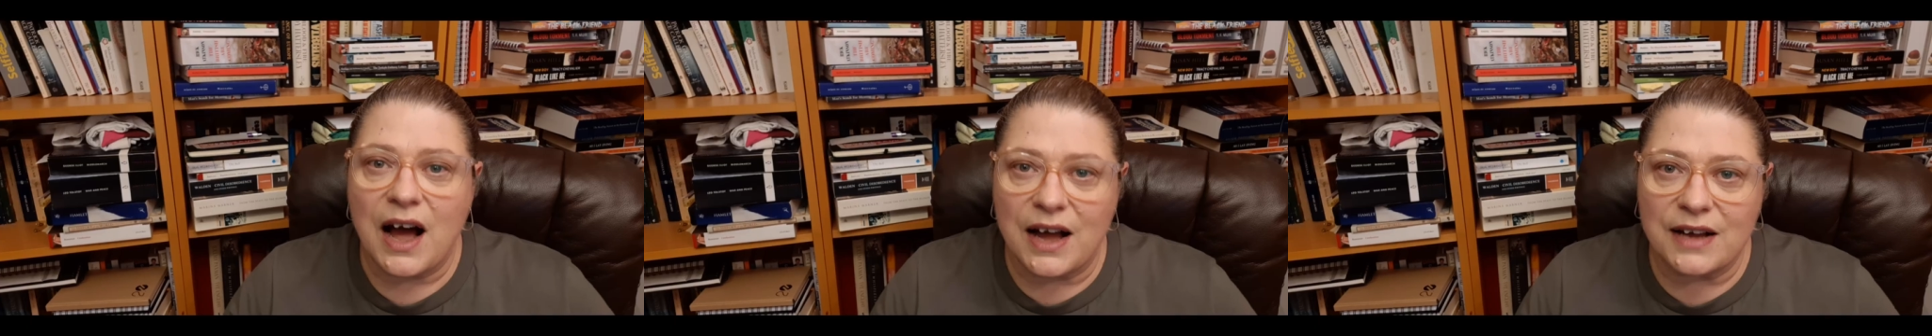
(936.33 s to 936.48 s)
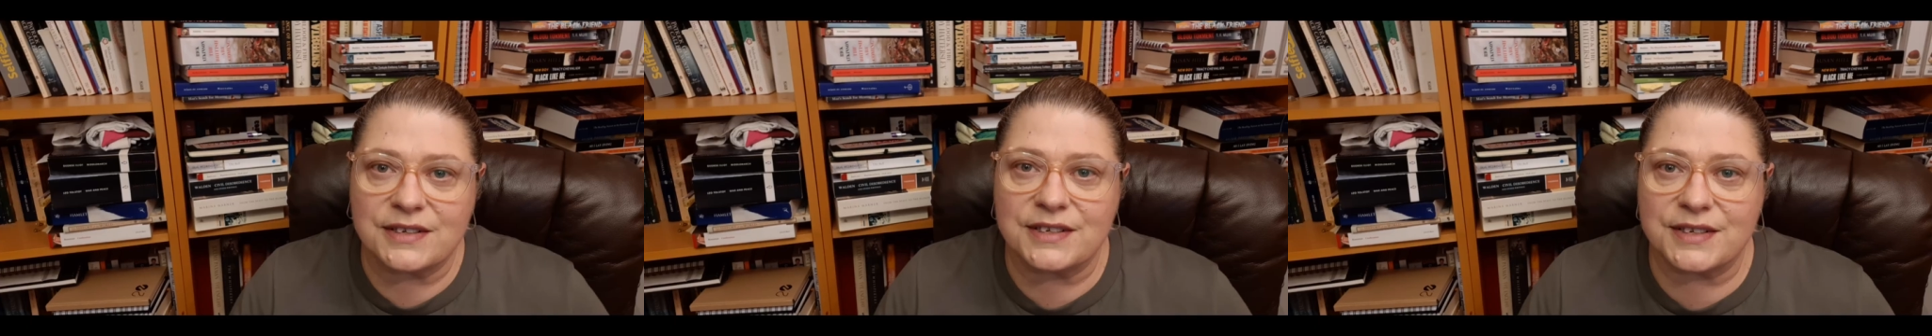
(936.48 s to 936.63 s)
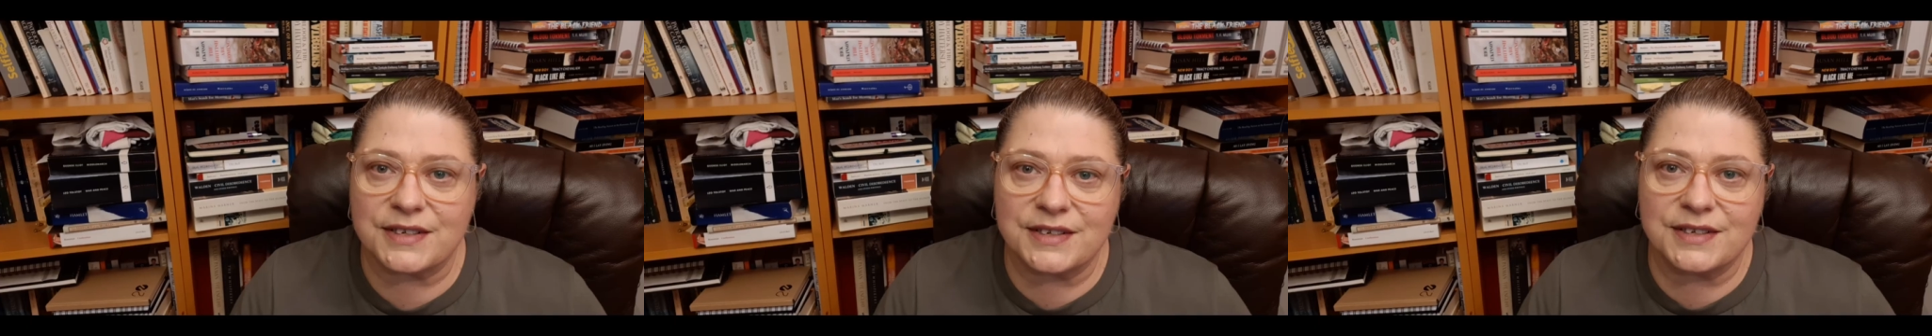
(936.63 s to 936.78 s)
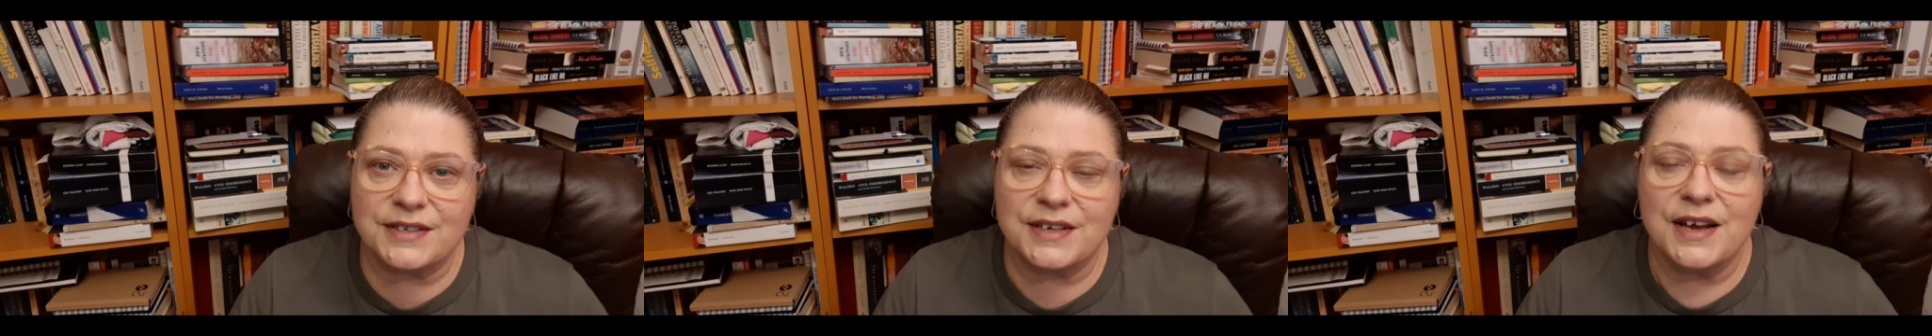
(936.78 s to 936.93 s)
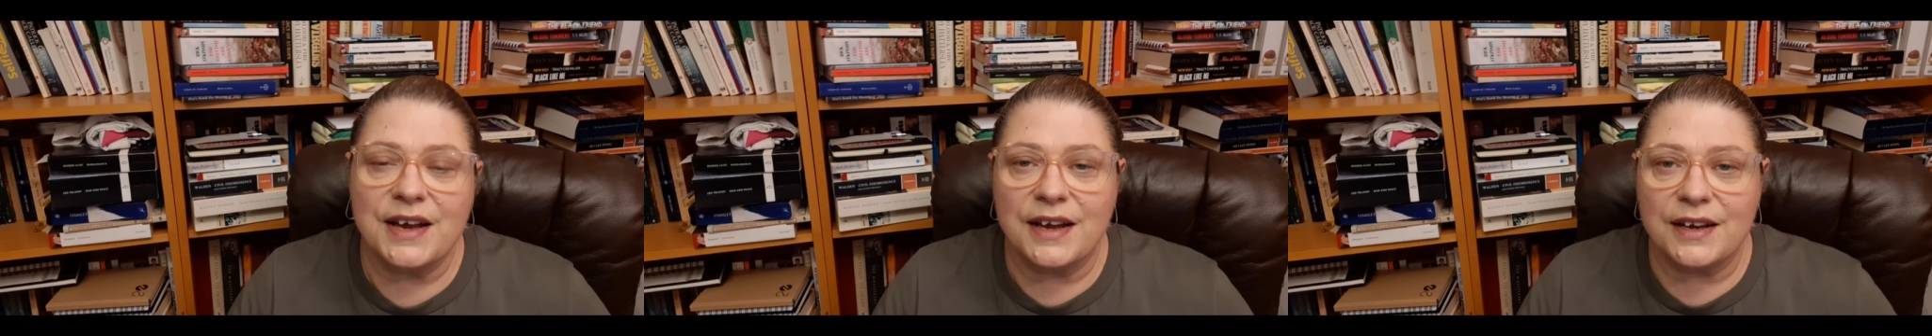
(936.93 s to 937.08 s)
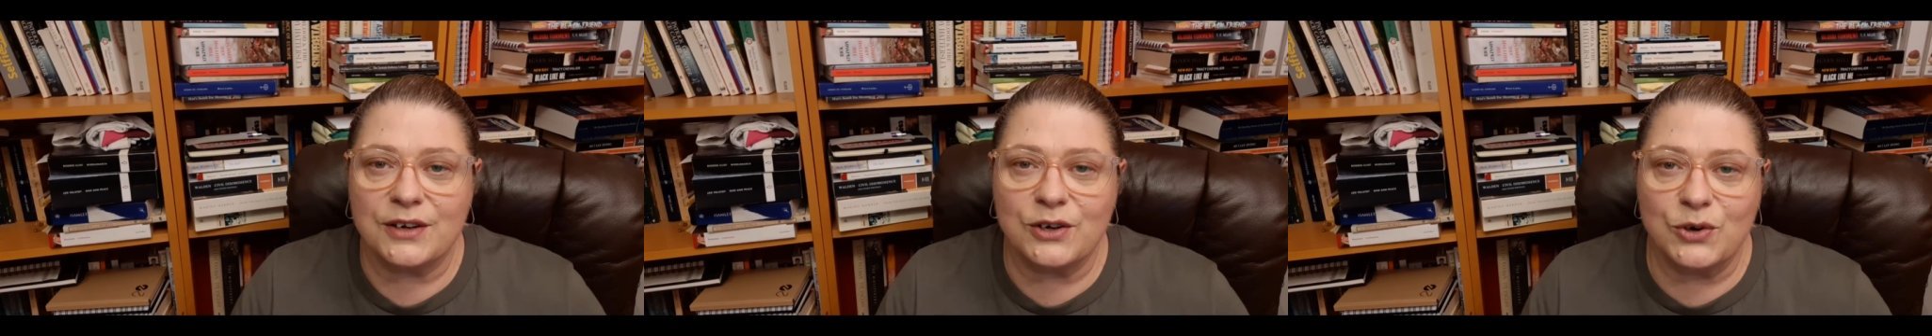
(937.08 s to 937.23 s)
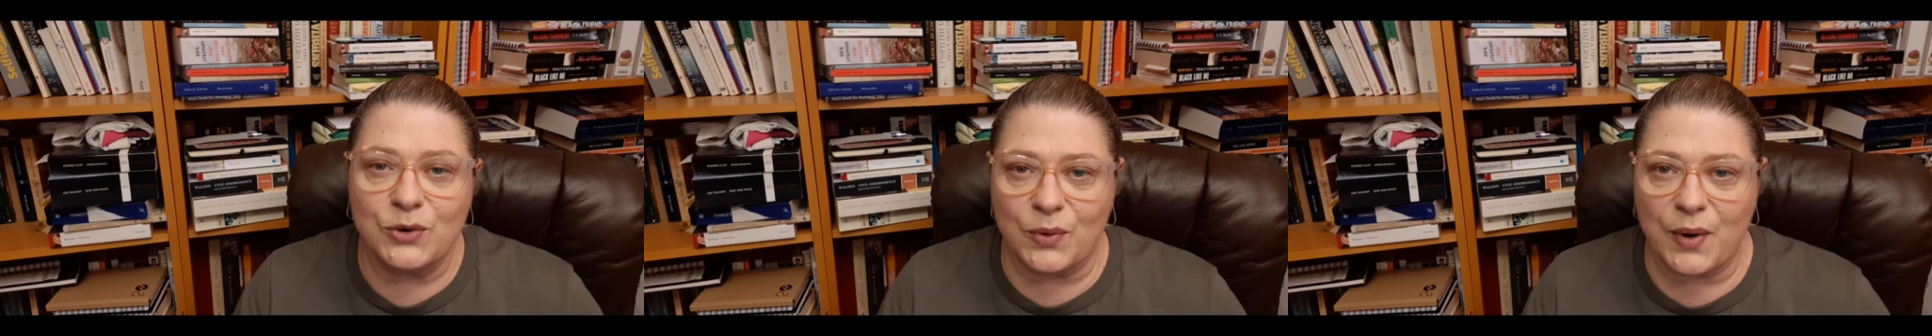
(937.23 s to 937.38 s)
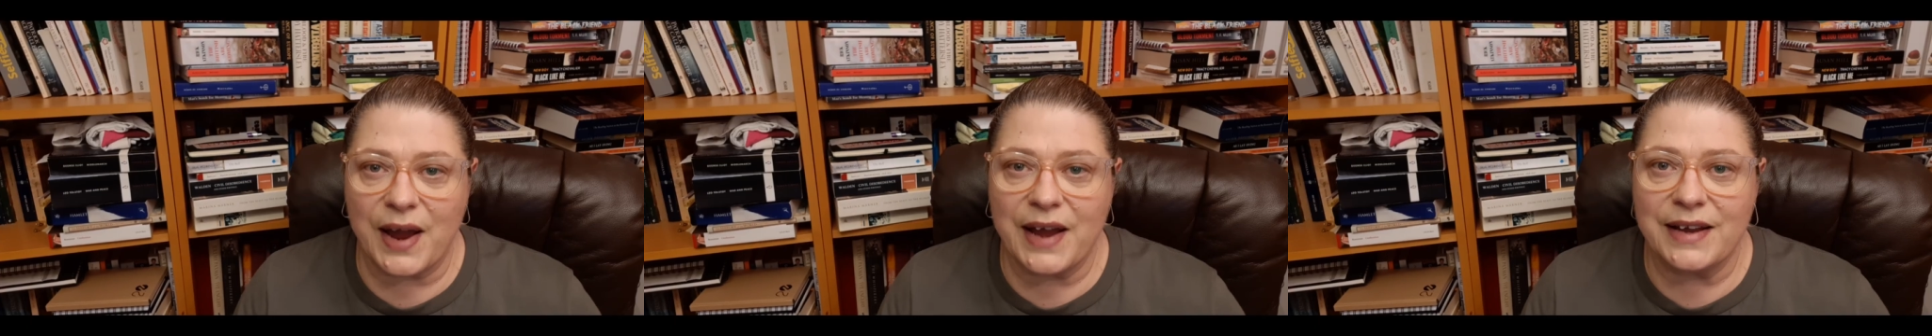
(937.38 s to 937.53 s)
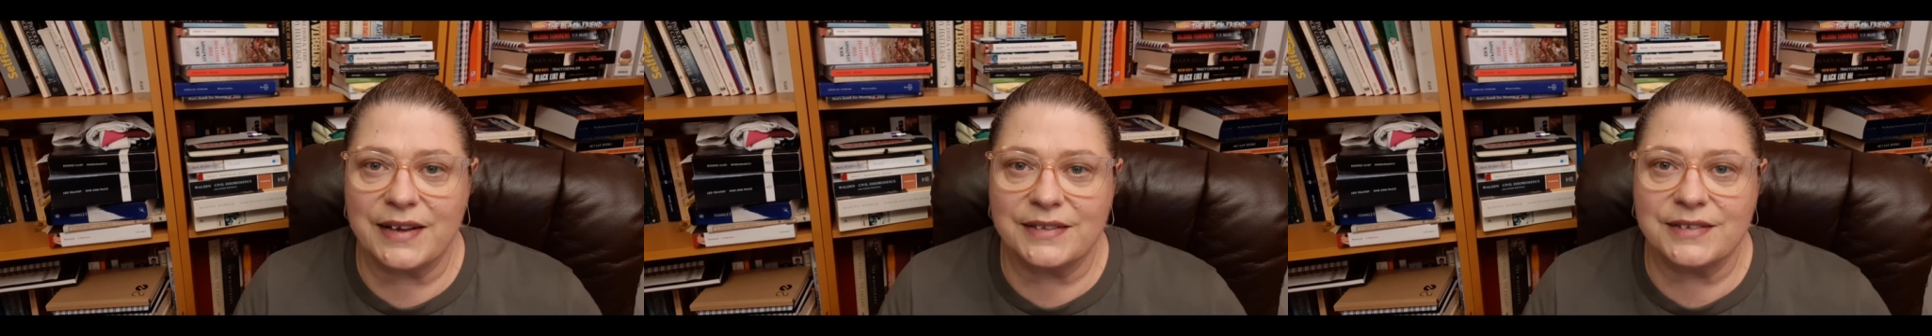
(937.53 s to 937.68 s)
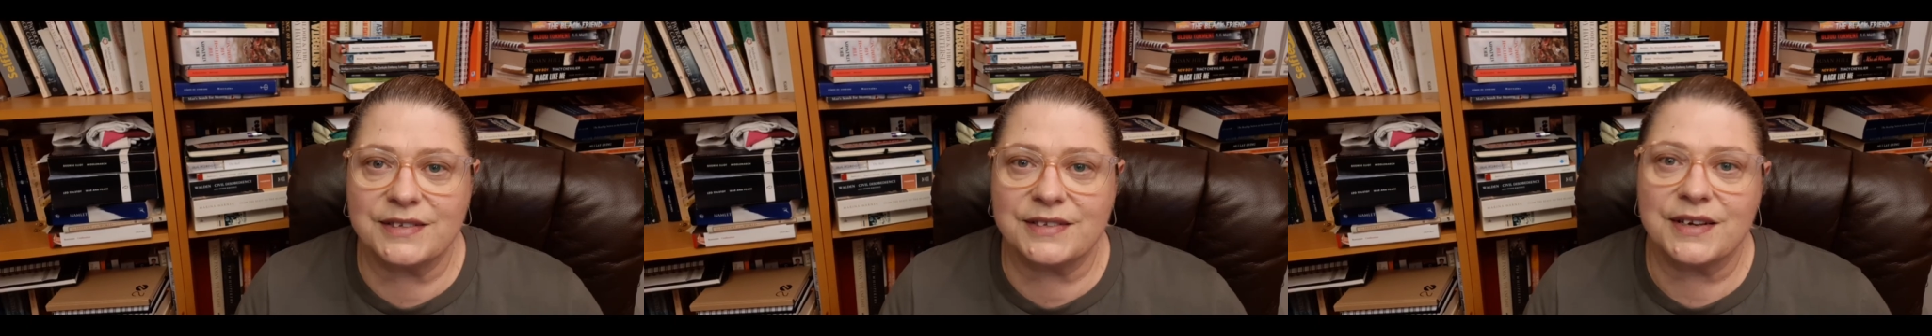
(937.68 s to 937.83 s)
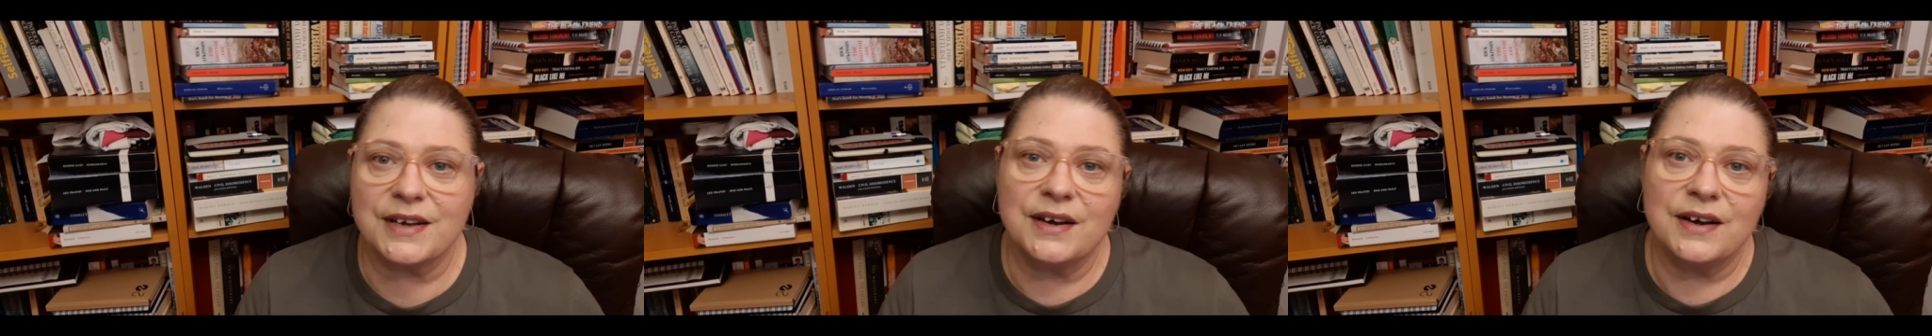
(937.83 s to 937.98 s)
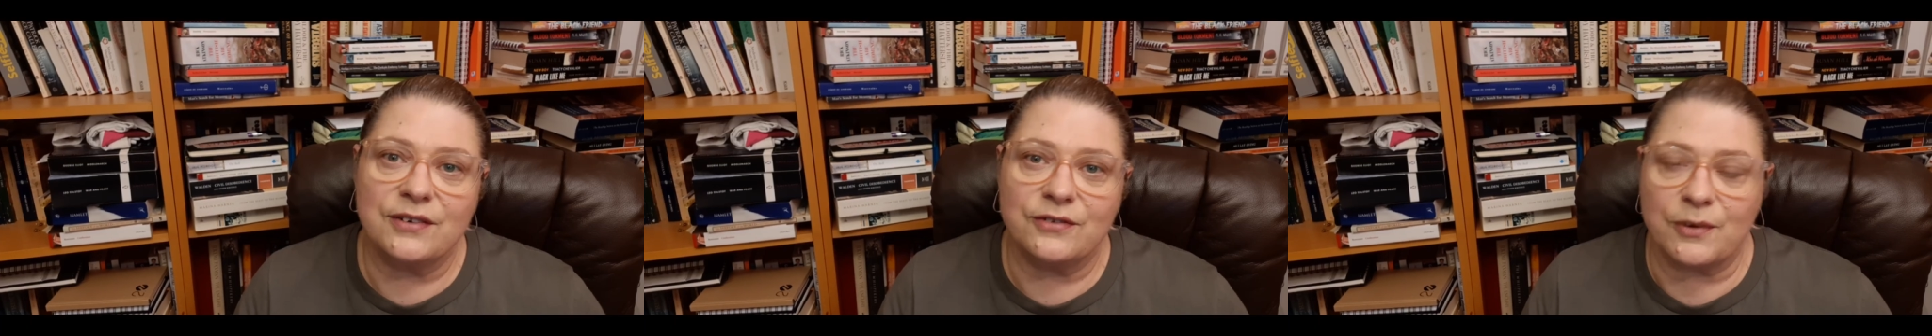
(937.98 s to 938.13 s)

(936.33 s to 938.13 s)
husks and grains